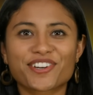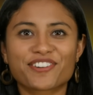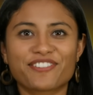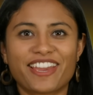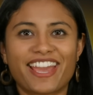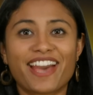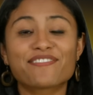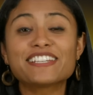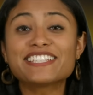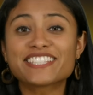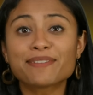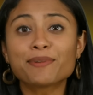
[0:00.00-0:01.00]
larvae have a
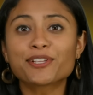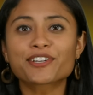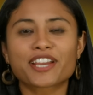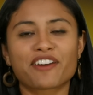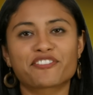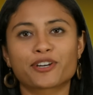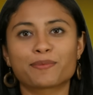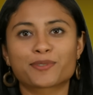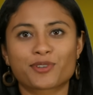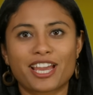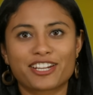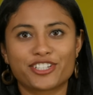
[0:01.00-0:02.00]
similar cover-up
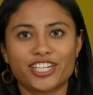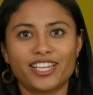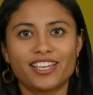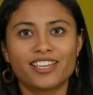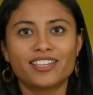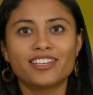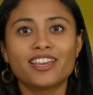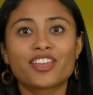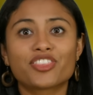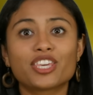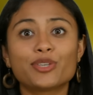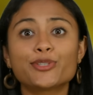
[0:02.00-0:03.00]
strategy.
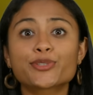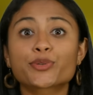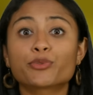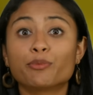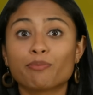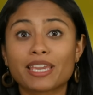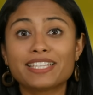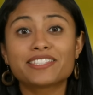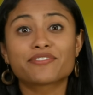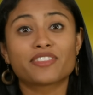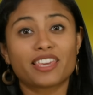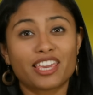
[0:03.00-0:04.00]
They use the remains
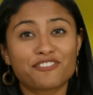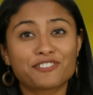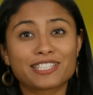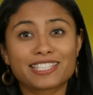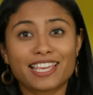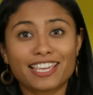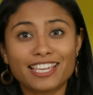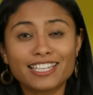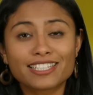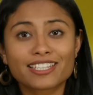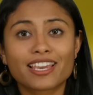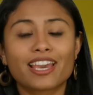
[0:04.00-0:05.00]
of the aphids they
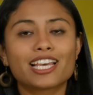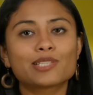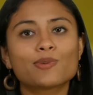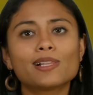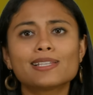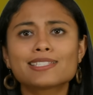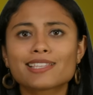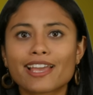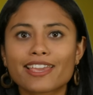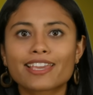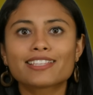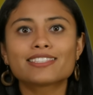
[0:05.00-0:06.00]
eat, as well as
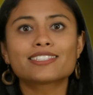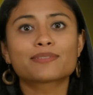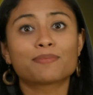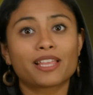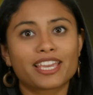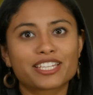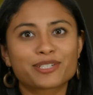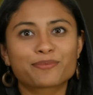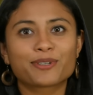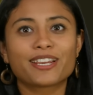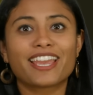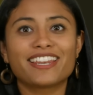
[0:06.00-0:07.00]
lichens, plant
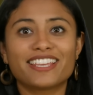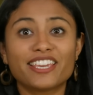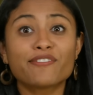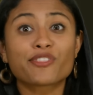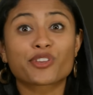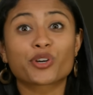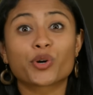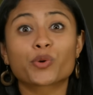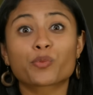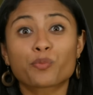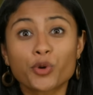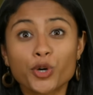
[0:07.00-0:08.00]
debris, and even their
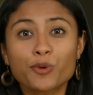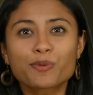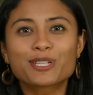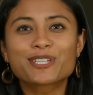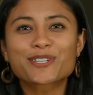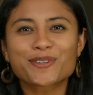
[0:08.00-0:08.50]
own poop to